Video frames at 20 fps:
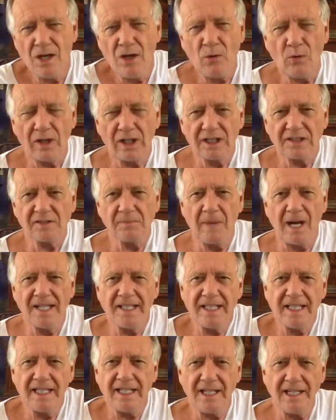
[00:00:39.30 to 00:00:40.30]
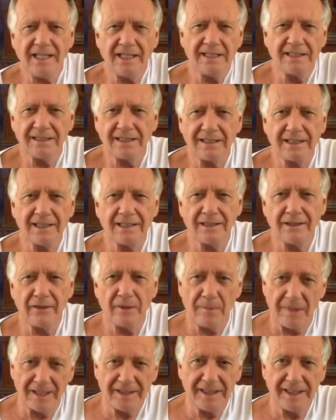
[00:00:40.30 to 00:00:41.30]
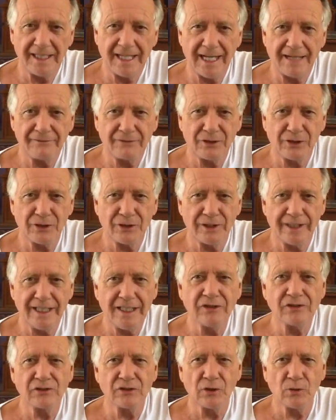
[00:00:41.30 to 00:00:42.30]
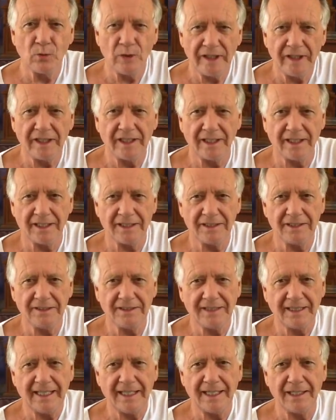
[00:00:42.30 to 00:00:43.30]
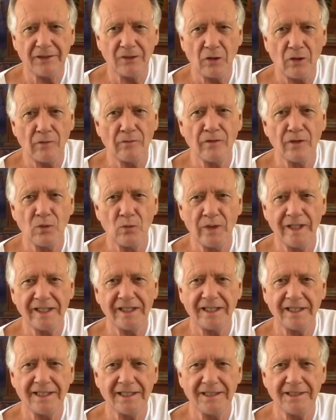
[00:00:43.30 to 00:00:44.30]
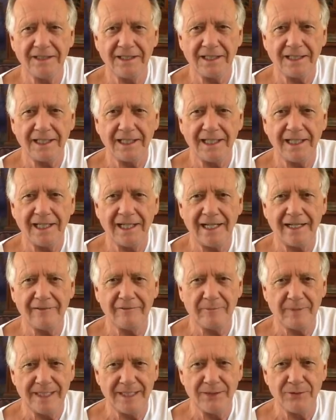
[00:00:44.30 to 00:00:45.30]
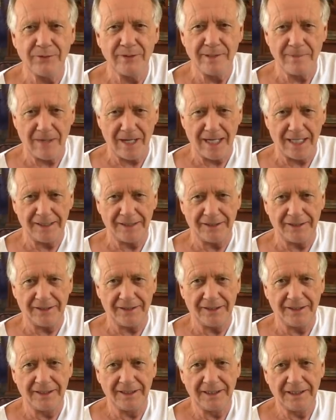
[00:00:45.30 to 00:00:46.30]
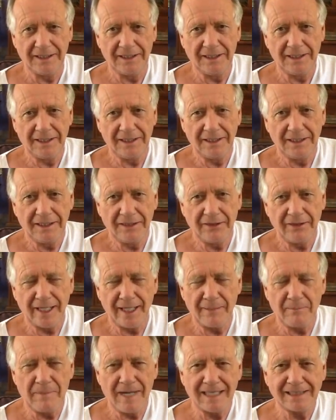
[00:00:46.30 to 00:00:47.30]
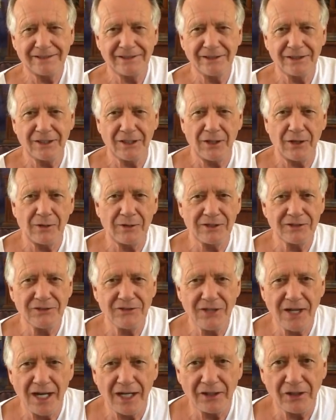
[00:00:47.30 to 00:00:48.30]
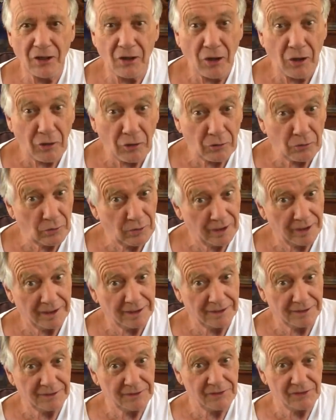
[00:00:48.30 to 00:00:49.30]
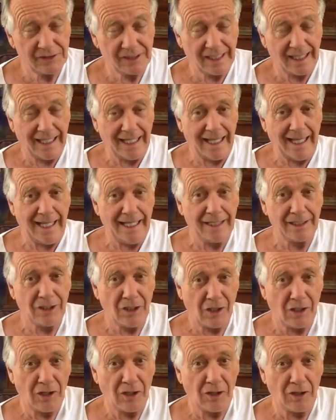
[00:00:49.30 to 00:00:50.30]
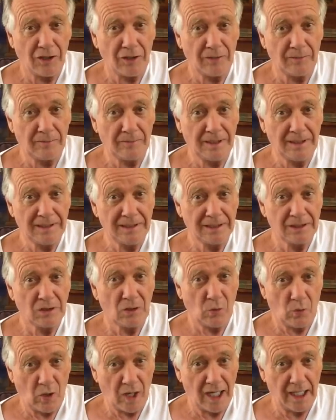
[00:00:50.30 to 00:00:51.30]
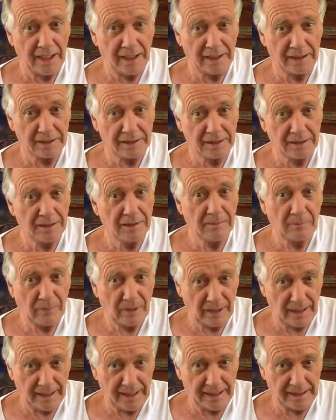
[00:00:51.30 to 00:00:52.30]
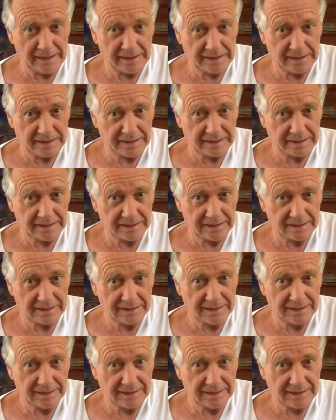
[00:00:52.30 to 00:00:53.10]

Well, it's Monday, the Monday after Easter weekend, and over the weekend I have been reminded that Mexico is not always a calm, quiet place.